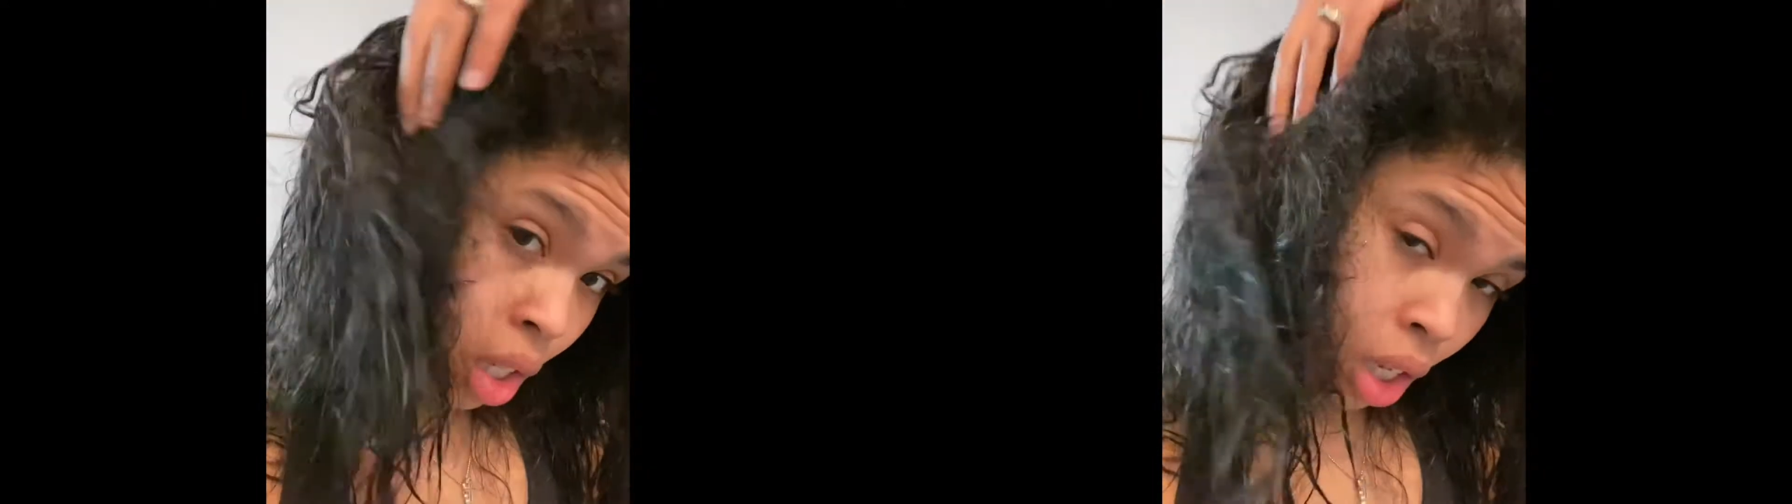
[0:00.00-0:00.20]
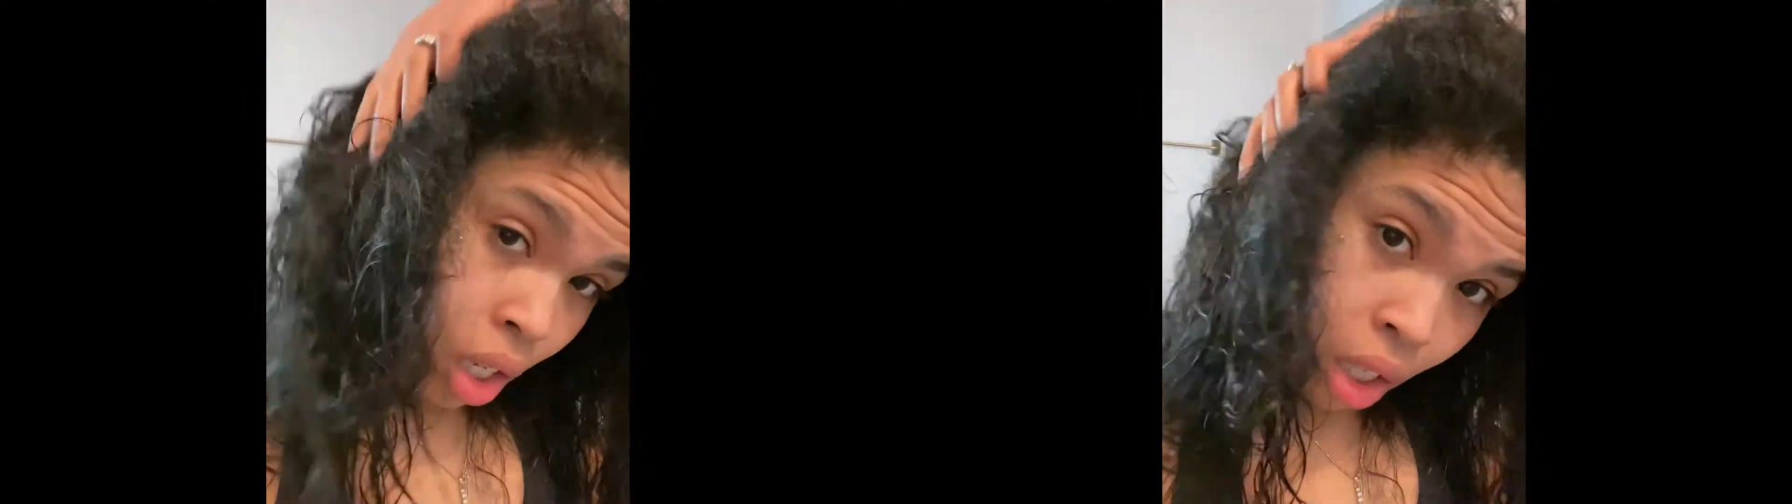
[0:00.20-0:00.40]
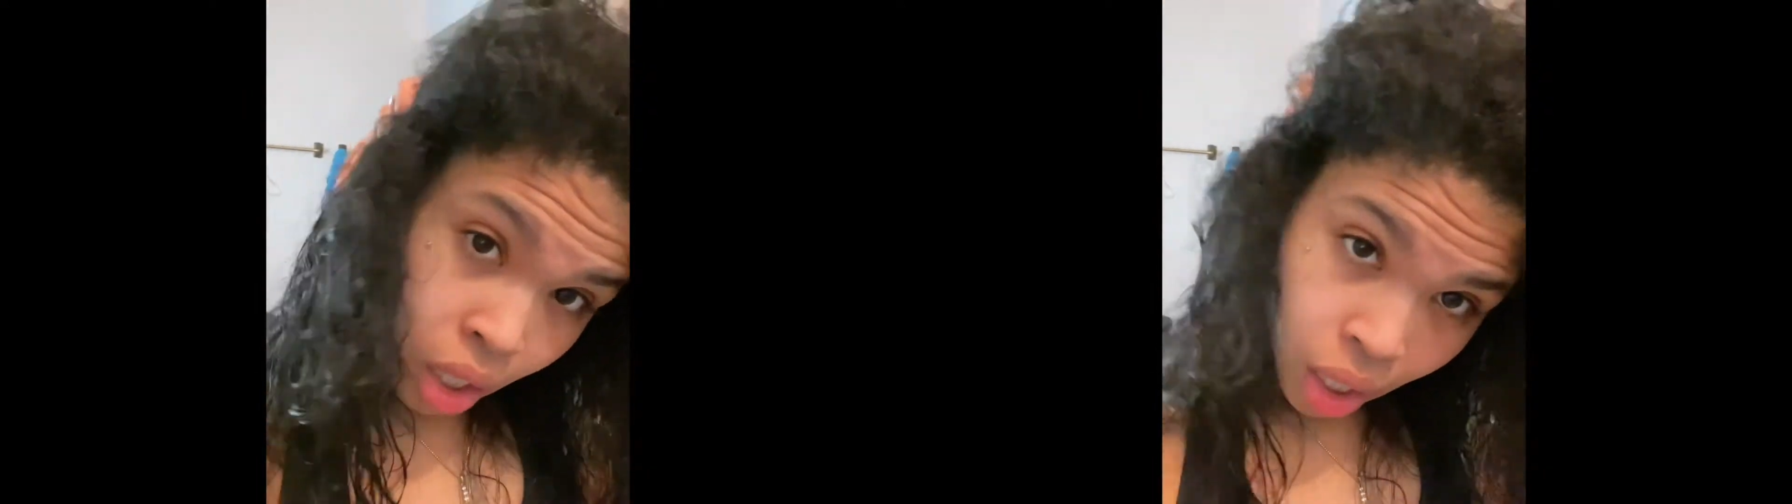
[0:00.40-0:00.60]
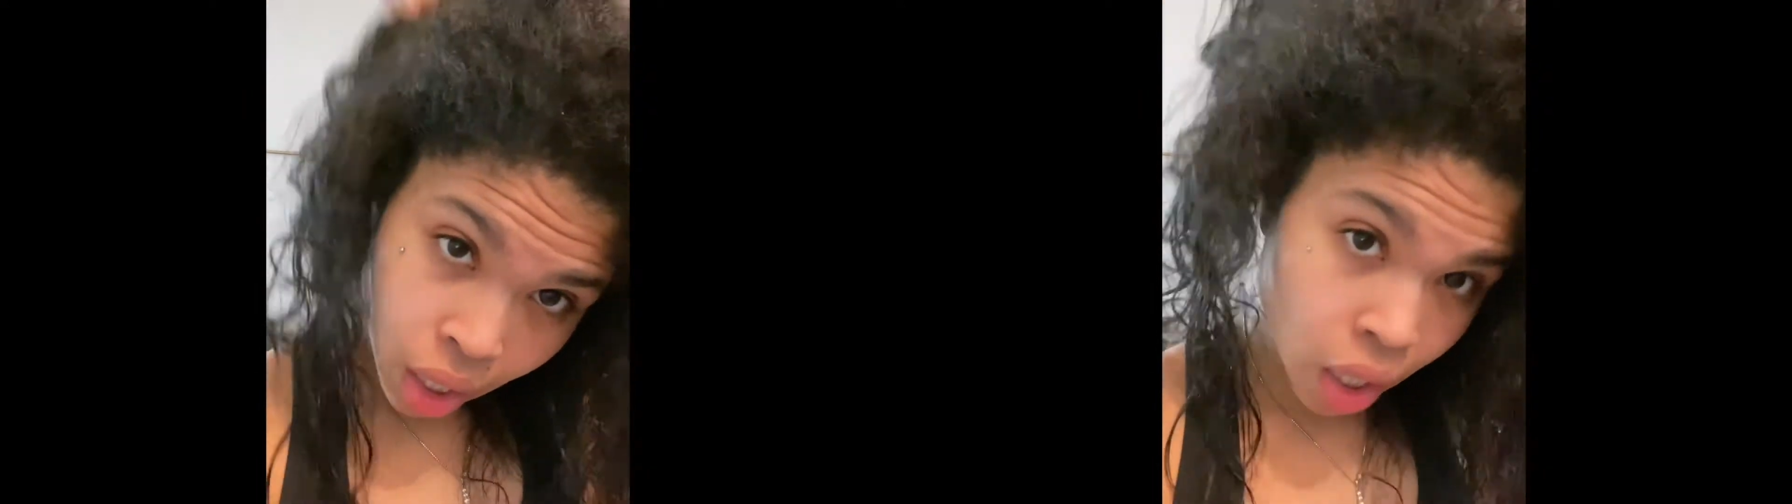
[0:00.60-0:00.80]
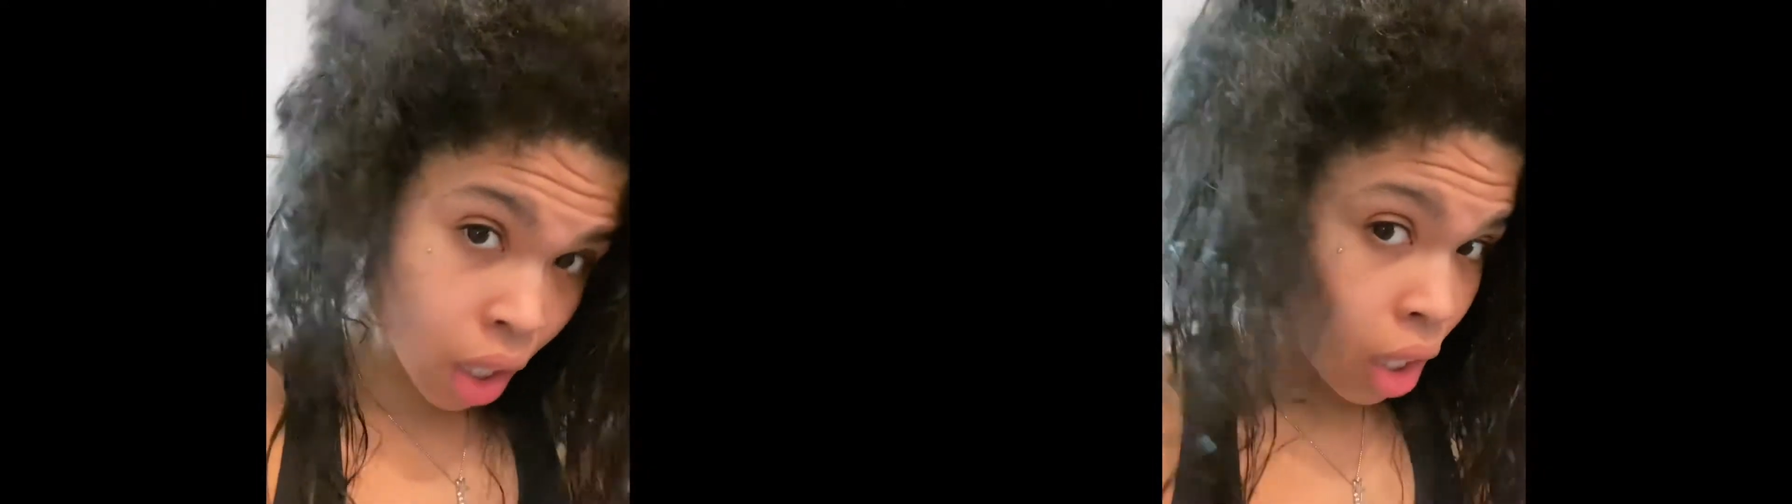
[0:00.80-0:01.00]
8
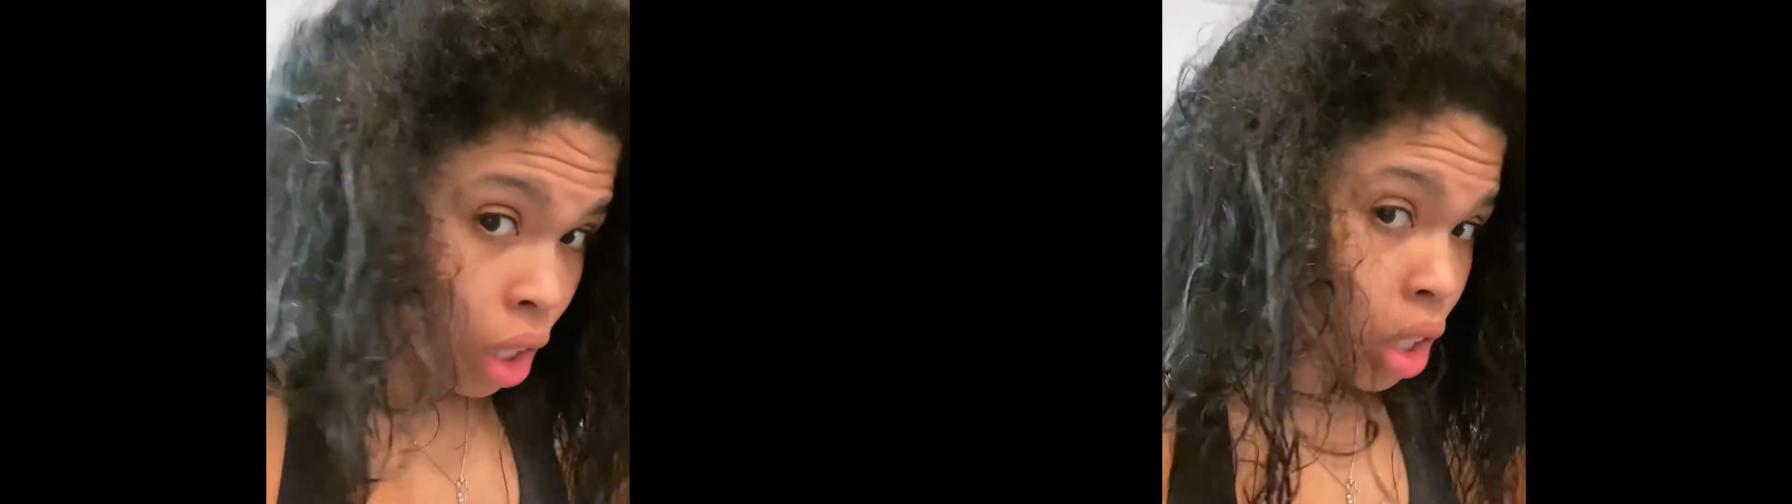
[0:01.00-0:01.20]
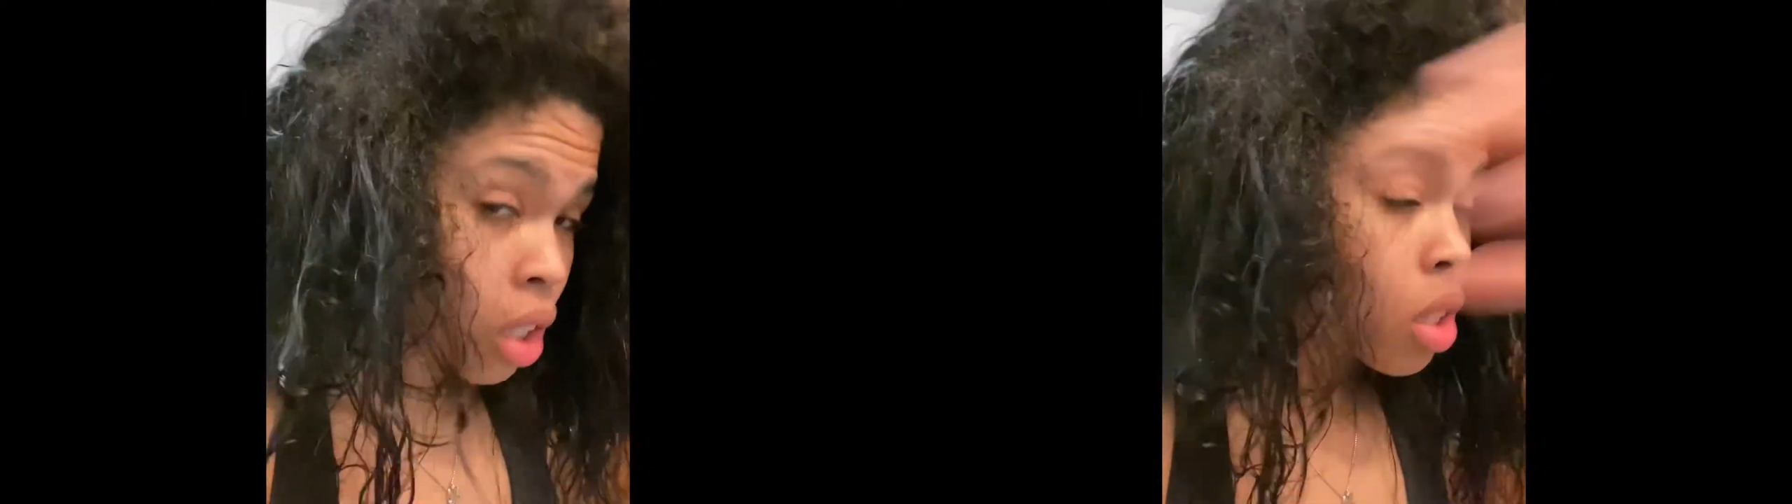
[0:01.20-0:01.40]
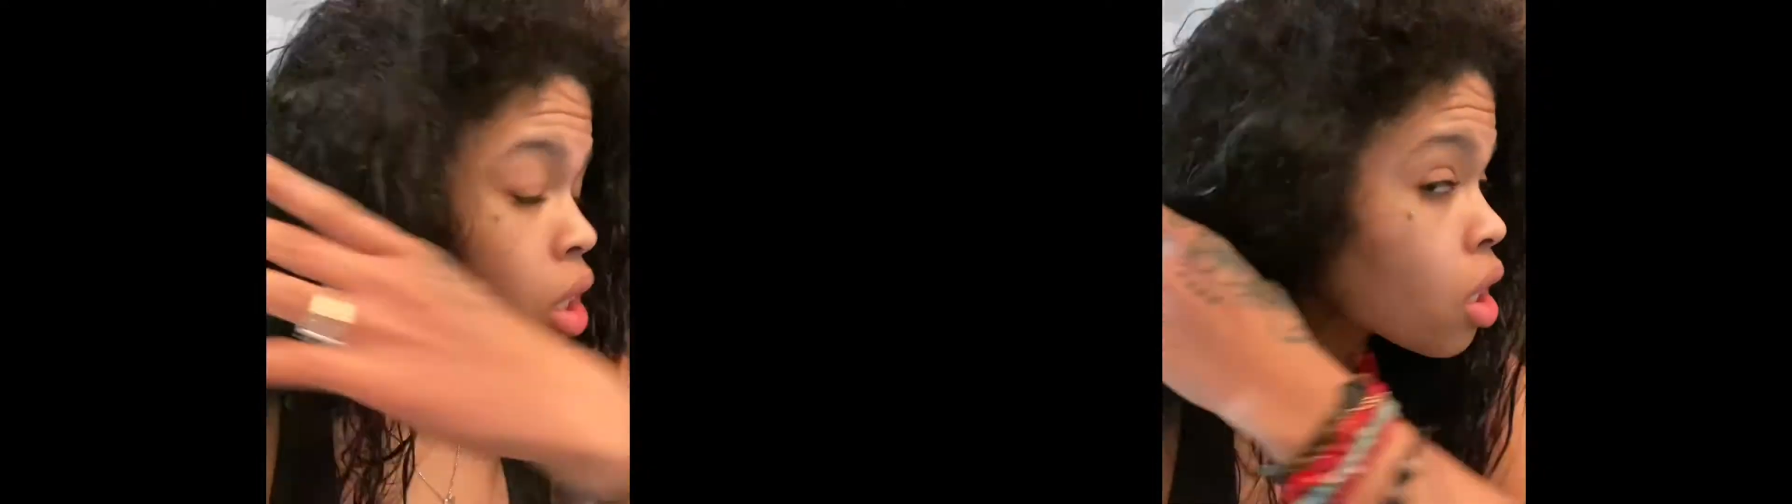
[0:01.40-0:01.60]
has.